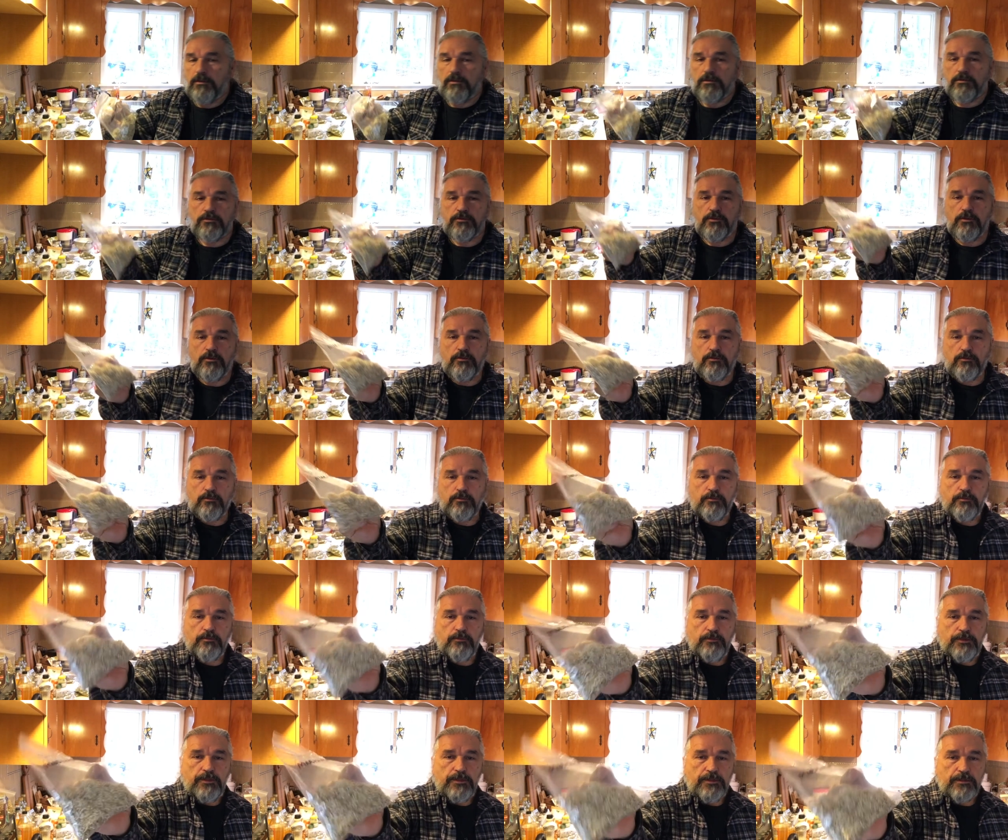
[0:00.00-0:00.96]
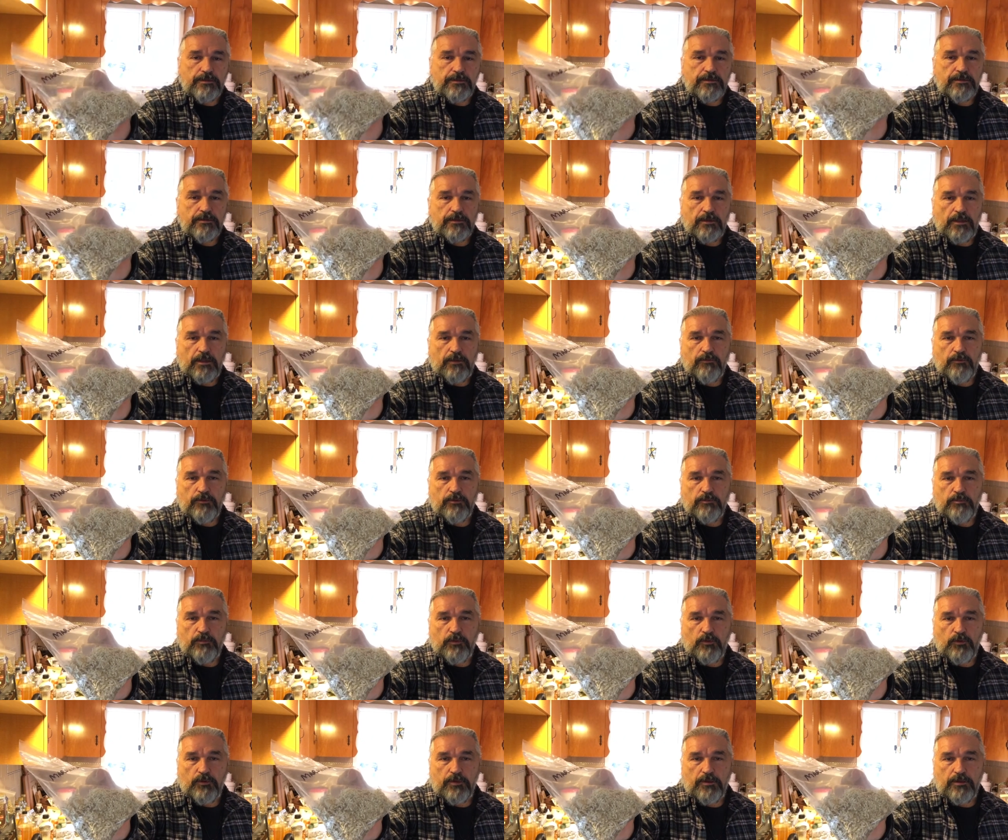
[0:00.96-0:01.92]
So this I would
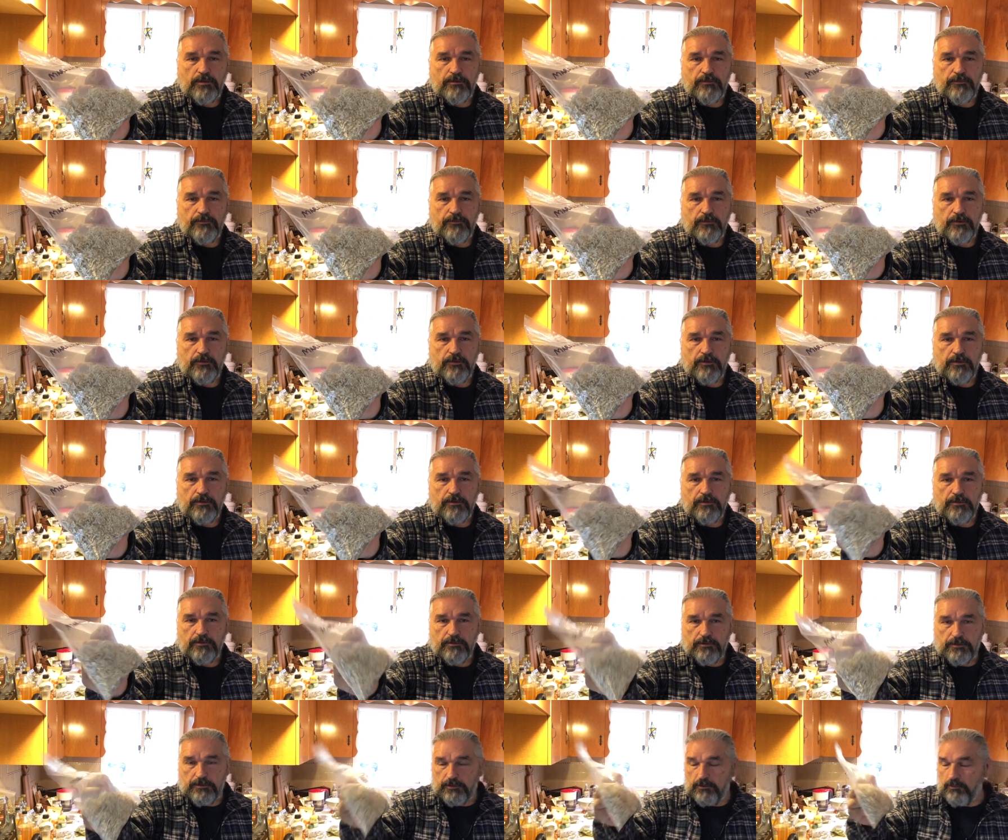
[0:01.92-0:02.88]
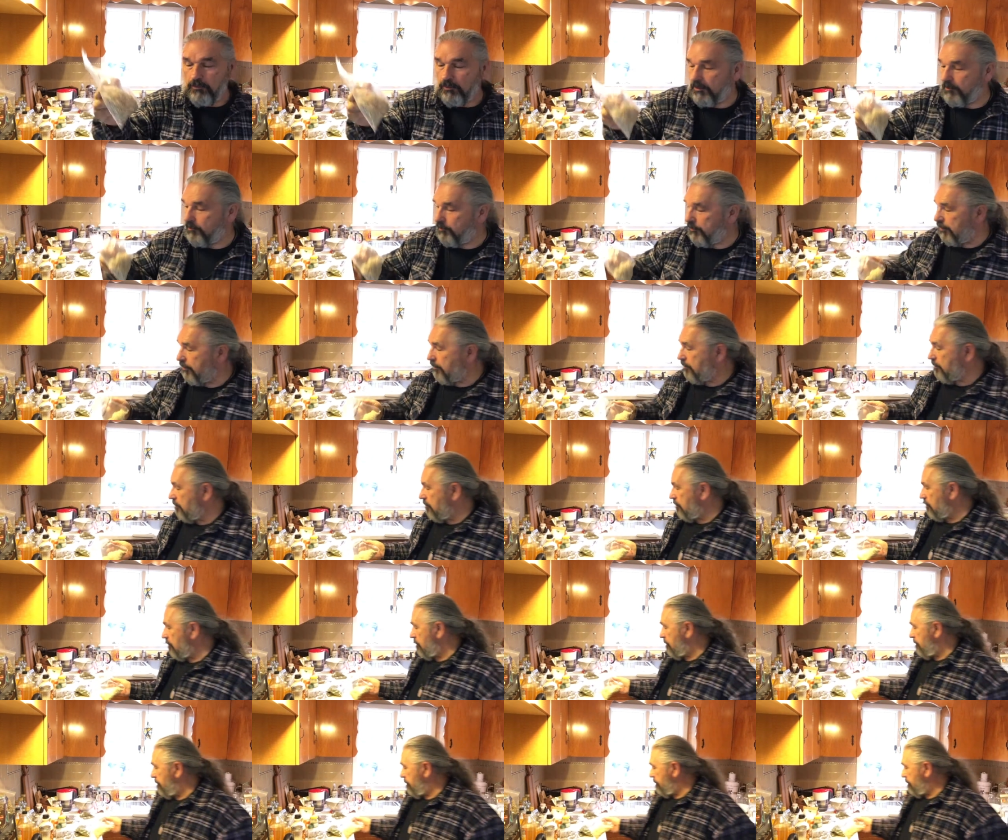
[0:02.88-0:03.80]
boil for the 20 minutes.